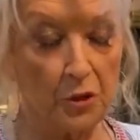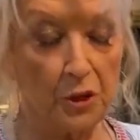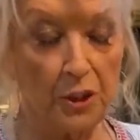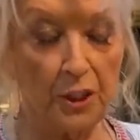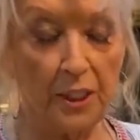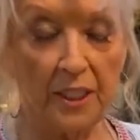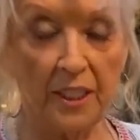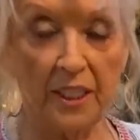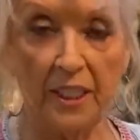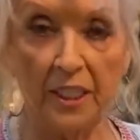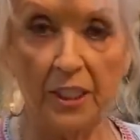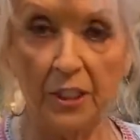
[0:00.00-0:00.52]

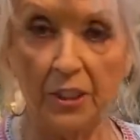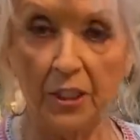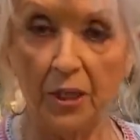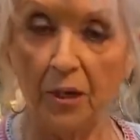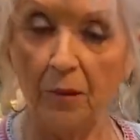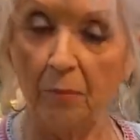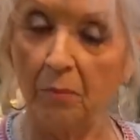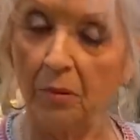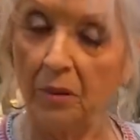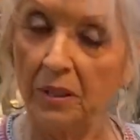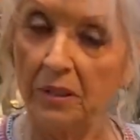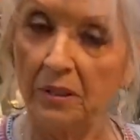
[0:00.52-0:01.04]
chicken and
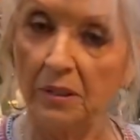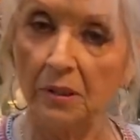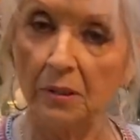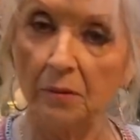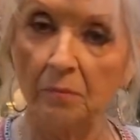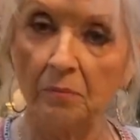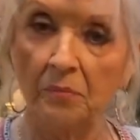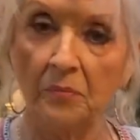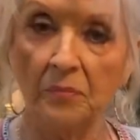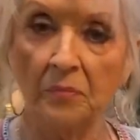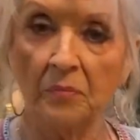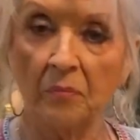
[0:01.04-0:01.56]
dumplings
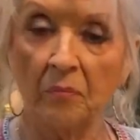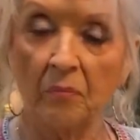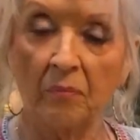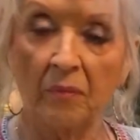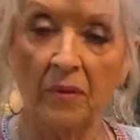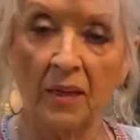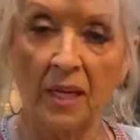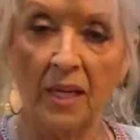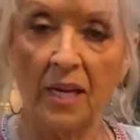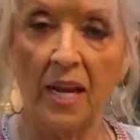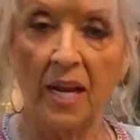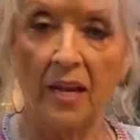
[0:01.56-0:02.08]

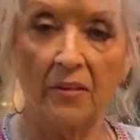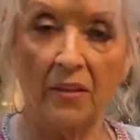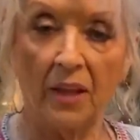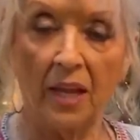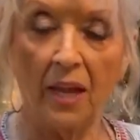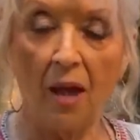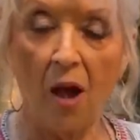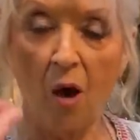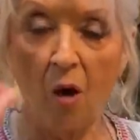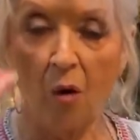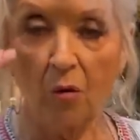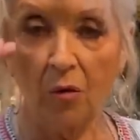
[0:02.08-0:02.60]
and
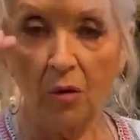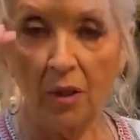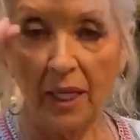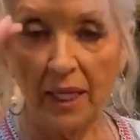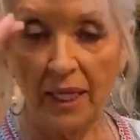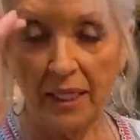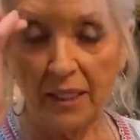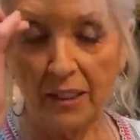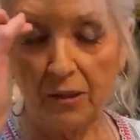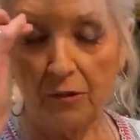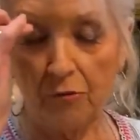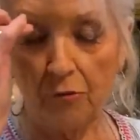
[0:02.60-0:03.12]
they all
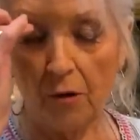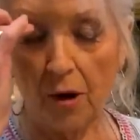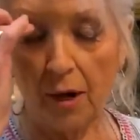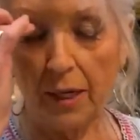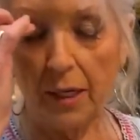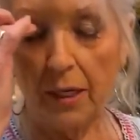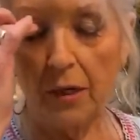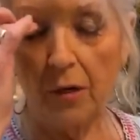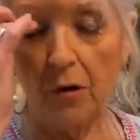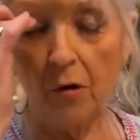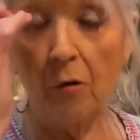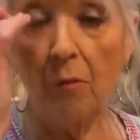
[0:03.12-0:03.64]
landed
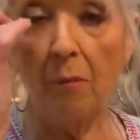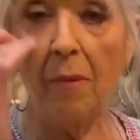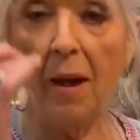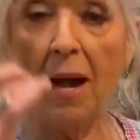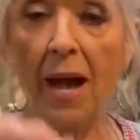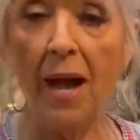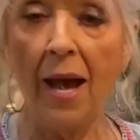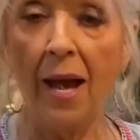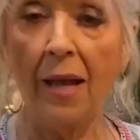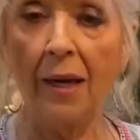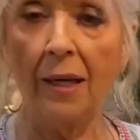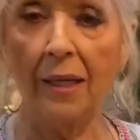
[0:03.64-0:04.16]
right here on
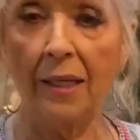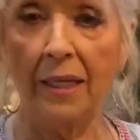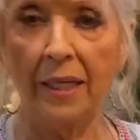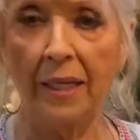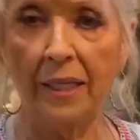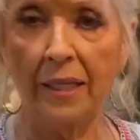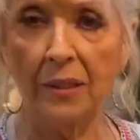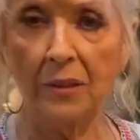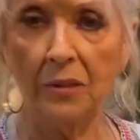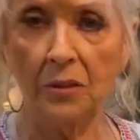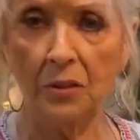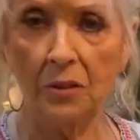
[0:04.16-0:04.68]
my
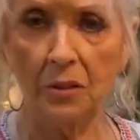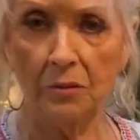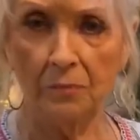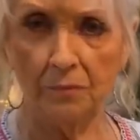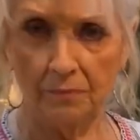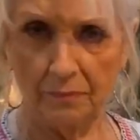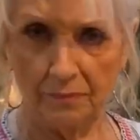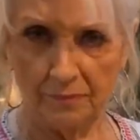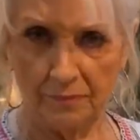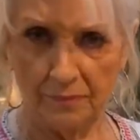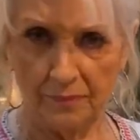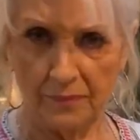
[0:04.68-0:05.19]
eyelids.
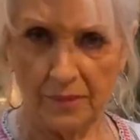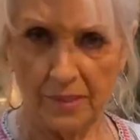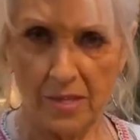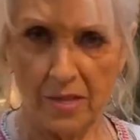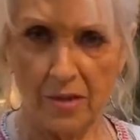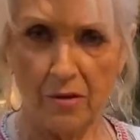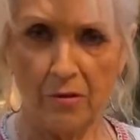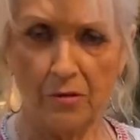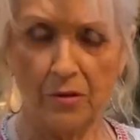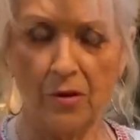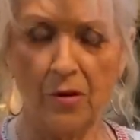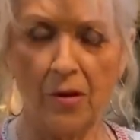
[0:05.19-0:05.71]

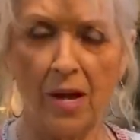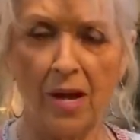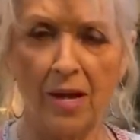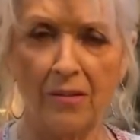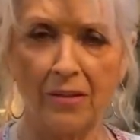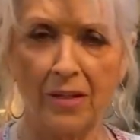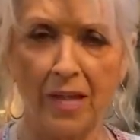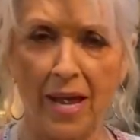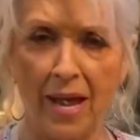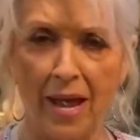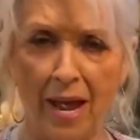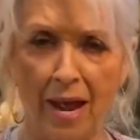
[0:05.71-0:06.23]
I don't know how
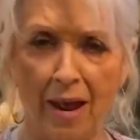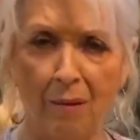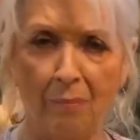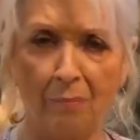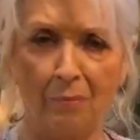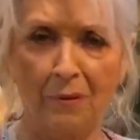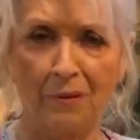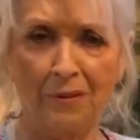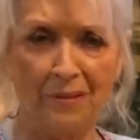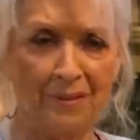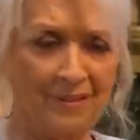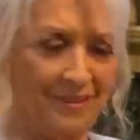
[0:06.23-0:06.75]
that happened.